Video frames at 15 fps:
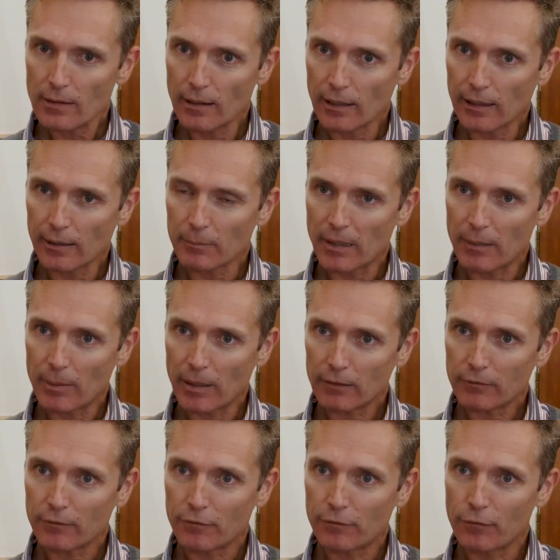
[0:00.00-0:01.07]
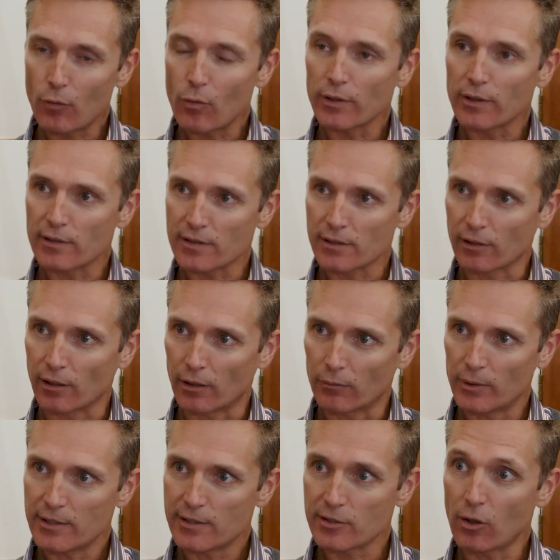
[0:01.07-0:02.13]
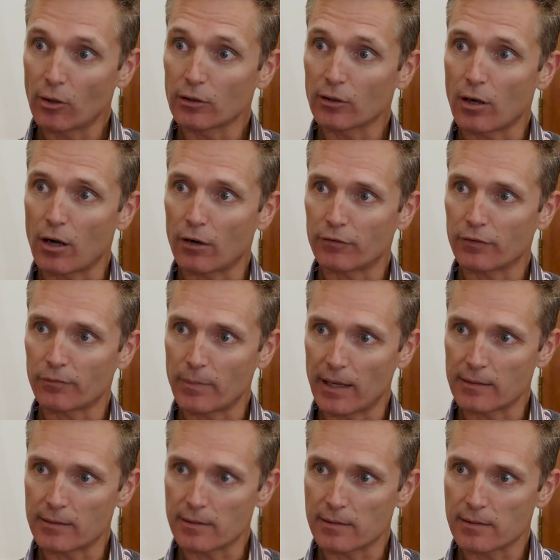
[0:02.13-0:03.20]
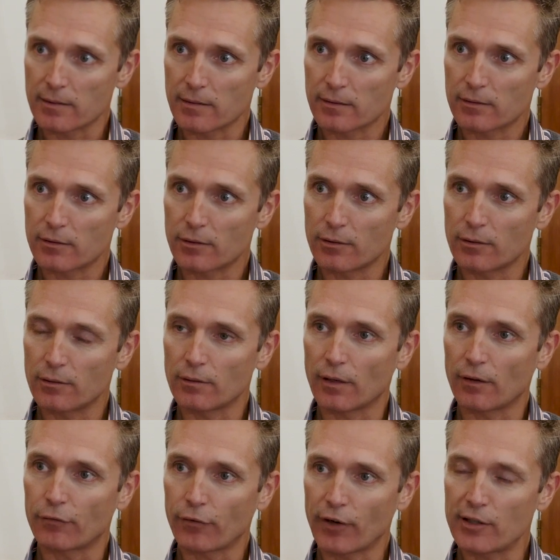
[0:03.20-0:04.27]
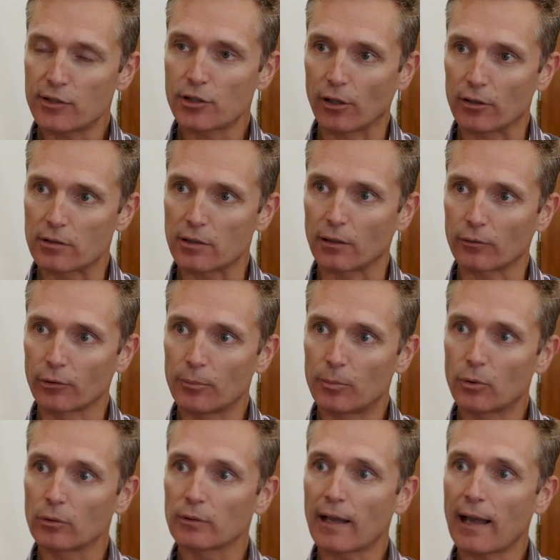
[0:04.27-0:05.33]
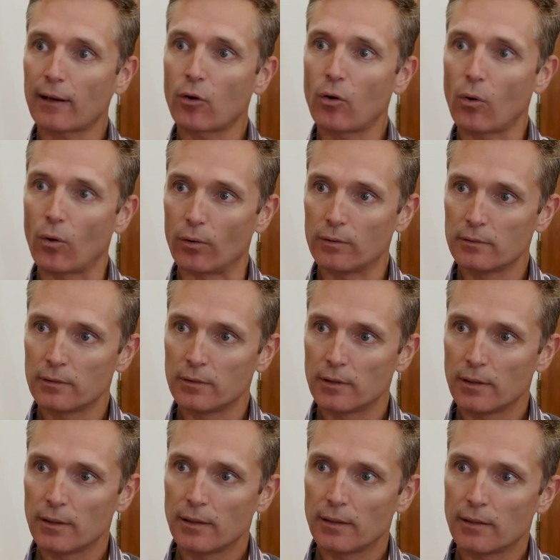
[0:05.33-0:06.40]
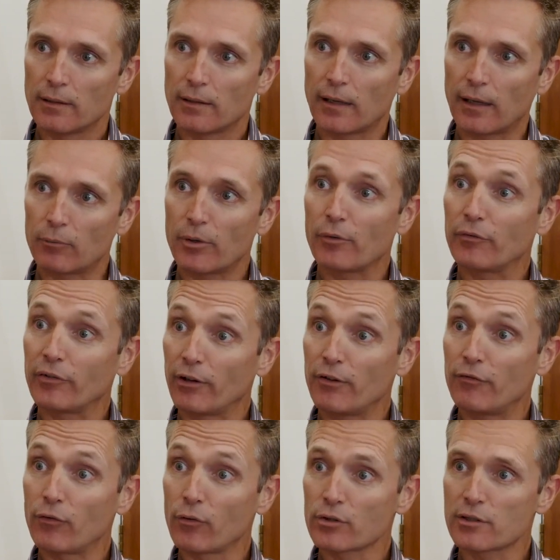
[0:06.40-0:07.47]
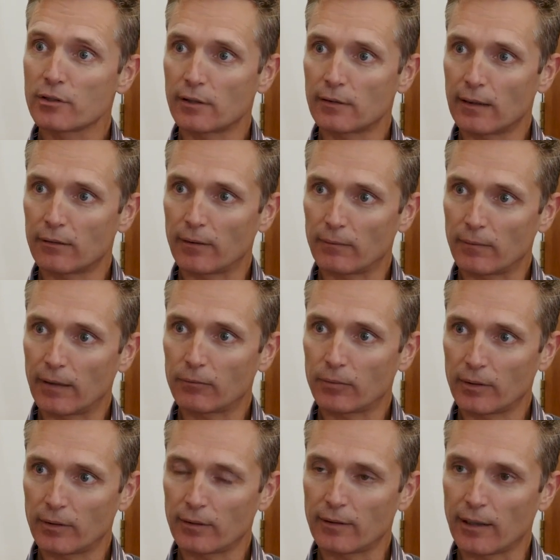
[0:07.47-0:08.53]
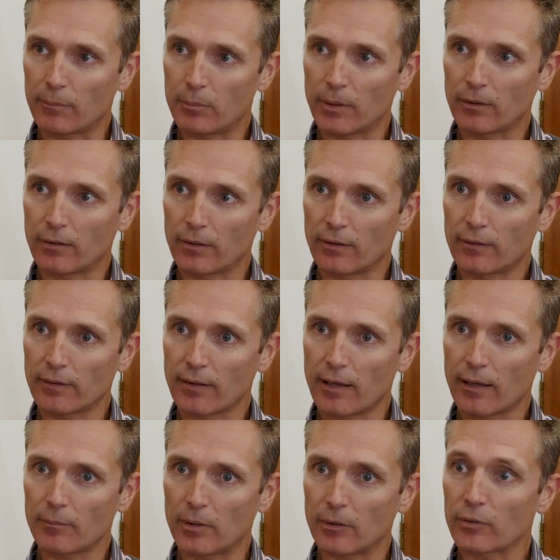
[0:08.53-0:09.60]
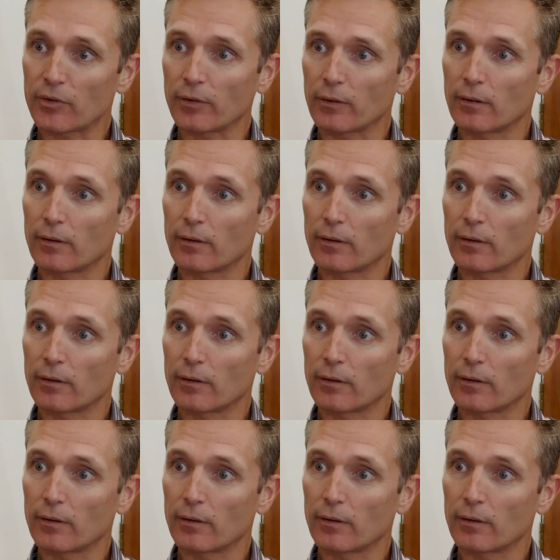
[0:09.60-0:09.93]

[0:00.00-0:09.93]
um, about four years ago, we sold half of Mantis to a French hotel group called Accor. Okay. And we were very fortunate that it, that we did that because um, it was quite a,